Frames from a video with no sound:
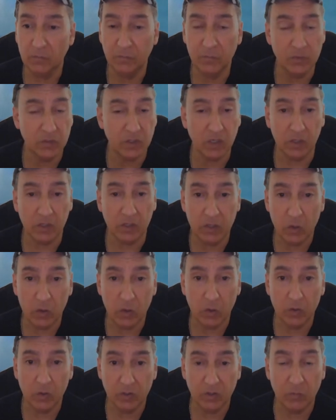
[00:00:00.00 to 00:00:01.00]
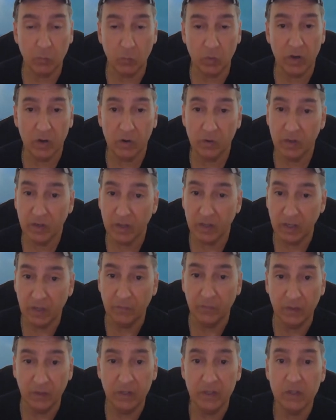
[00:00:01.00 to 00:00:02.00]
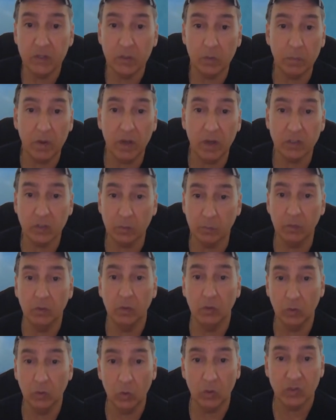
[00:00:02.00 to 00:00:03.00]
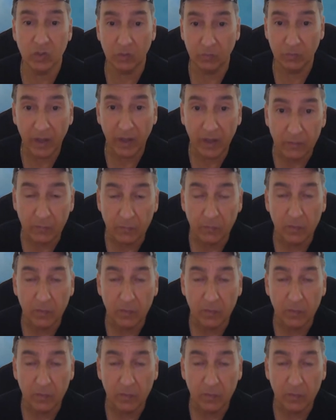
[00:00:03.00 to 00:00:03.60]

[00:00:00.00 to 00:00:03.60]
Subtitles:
physically hurt where it could even lead to possible loss of life.